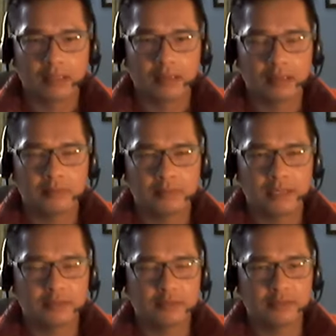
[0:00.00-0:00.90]
All
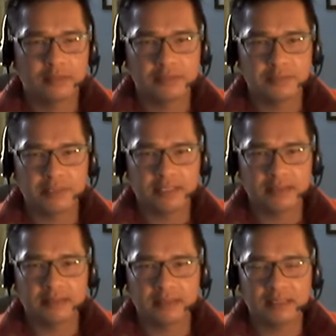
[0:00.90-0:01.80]
right, so this
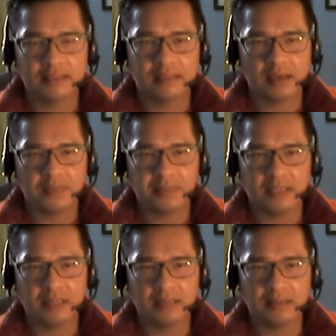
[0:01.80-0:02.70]
week's
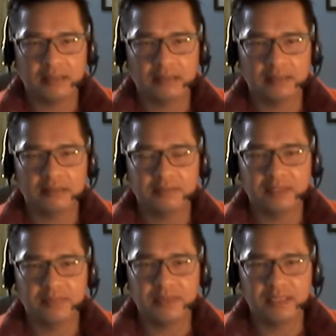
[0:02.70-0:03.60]
topic is
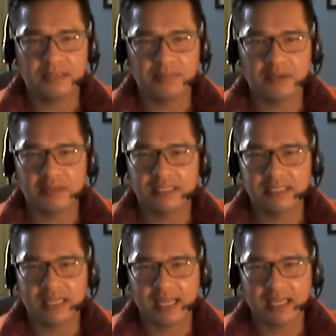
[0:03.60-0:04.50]
Vietnamese
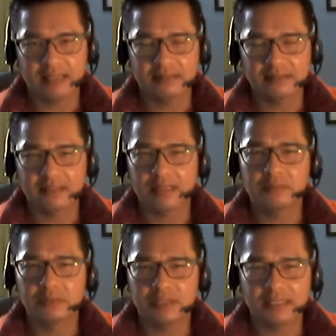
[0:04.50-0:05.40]
American gangs,
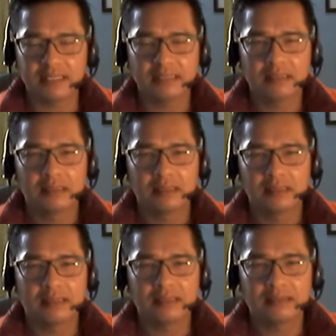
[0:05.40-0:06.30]
and really
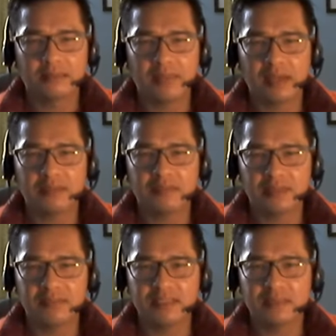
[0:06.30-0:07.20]
is about
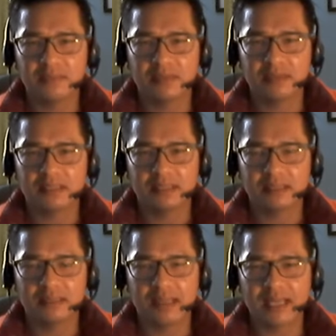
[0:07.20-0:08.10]
Vietnamese
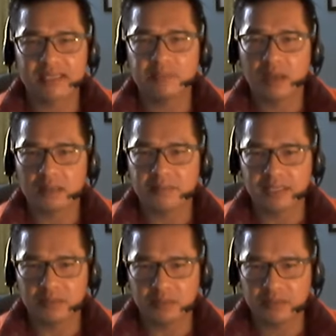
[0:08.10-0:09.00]
American as model
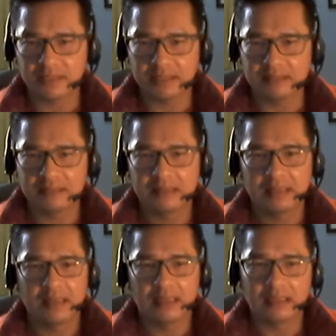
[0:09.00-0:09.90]
minorities
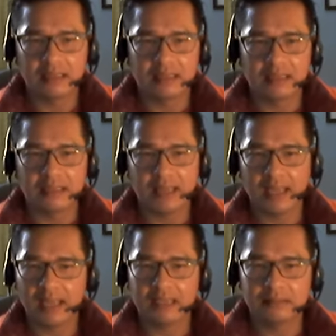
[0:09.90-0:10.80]

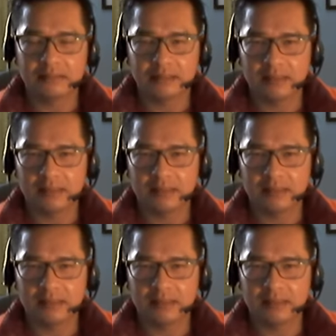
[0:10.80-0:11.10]
and